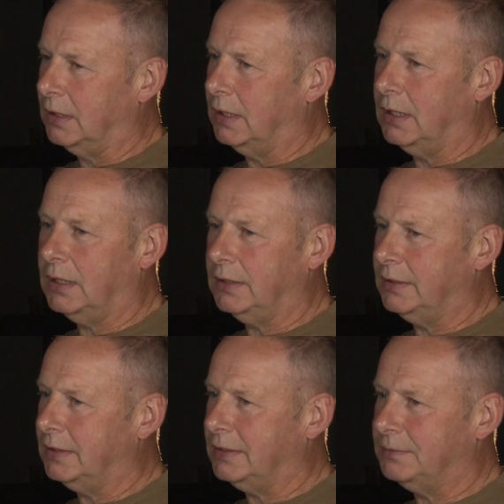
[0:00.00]

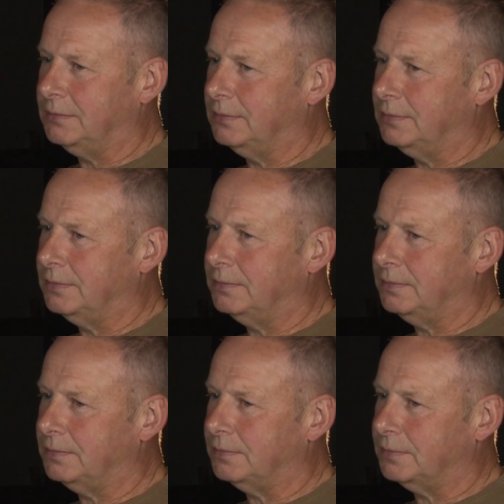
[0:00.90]
And
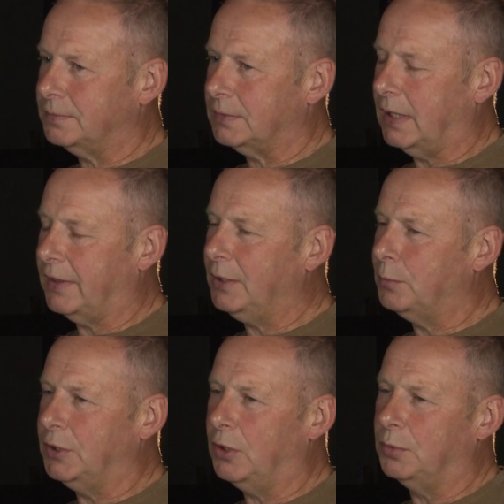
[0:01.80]
I
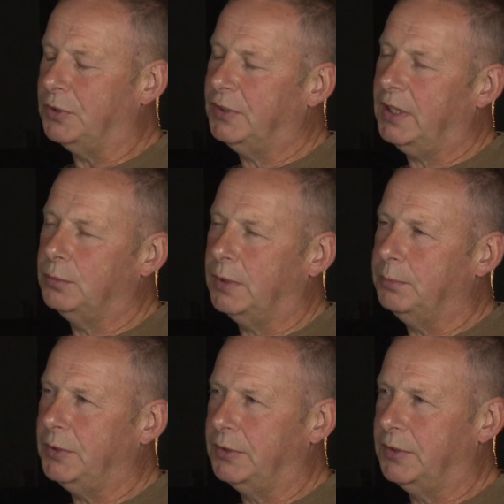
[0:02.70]
think we always said
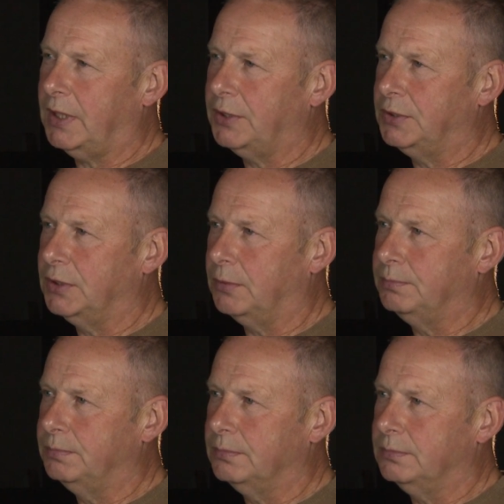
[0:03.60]
when Mrs. Thatcher got
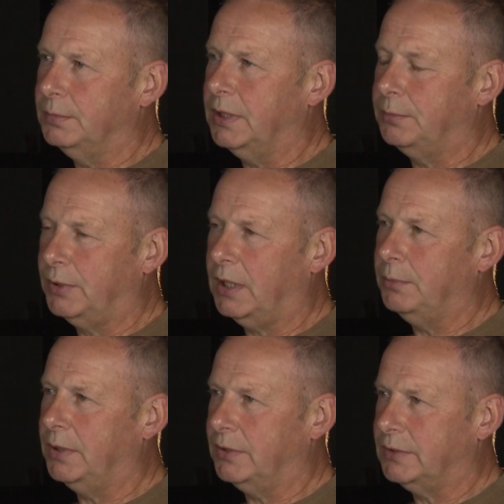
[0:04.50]
made
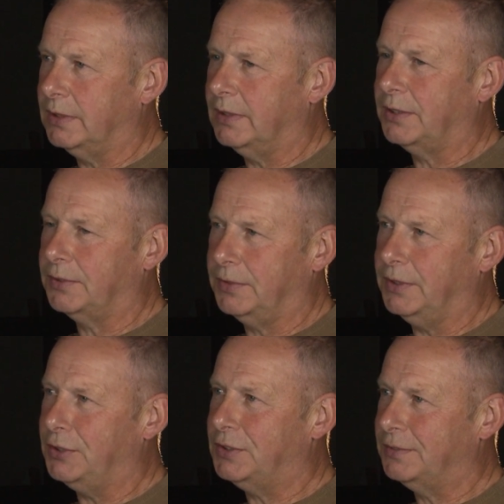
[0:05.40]
Prime Minister, that's
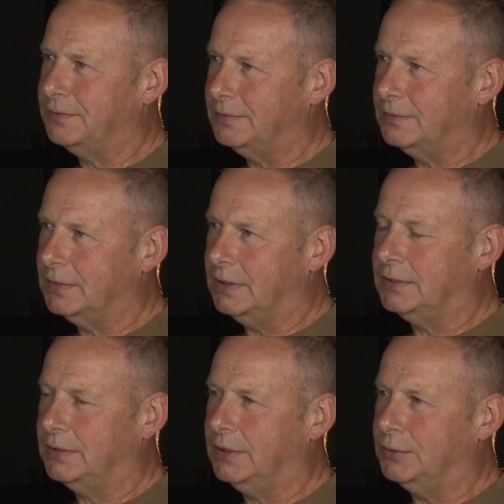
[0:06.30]
finished.
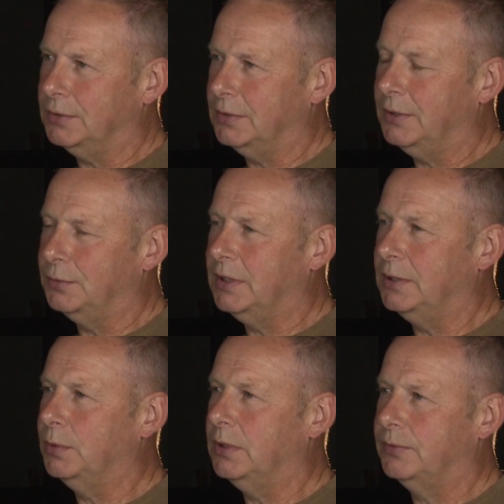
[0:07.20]
It, you know, it
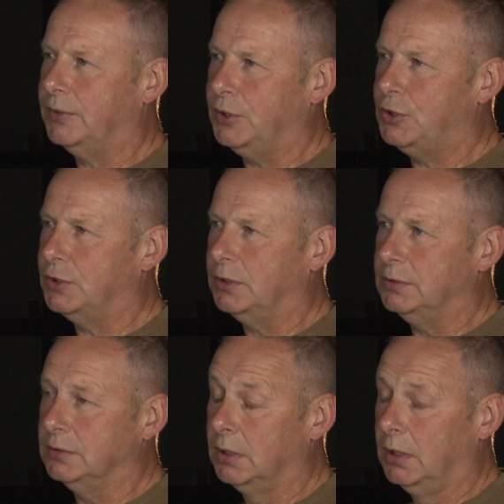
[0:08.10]
really will finish
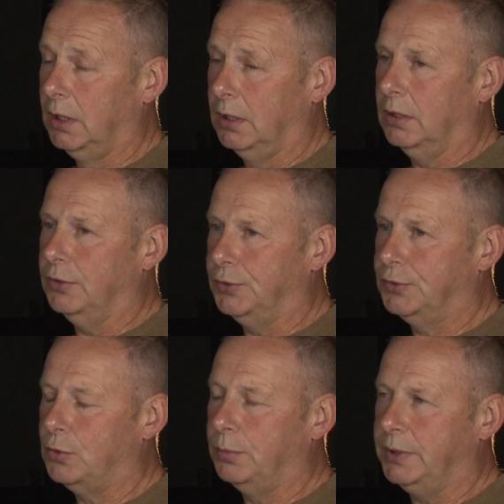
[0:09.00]
Shildon, and
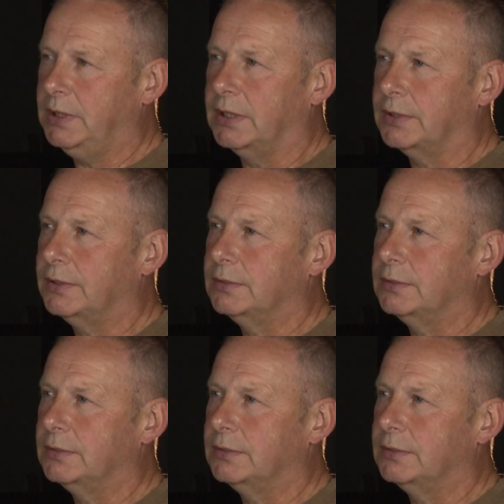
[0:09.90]
so be it.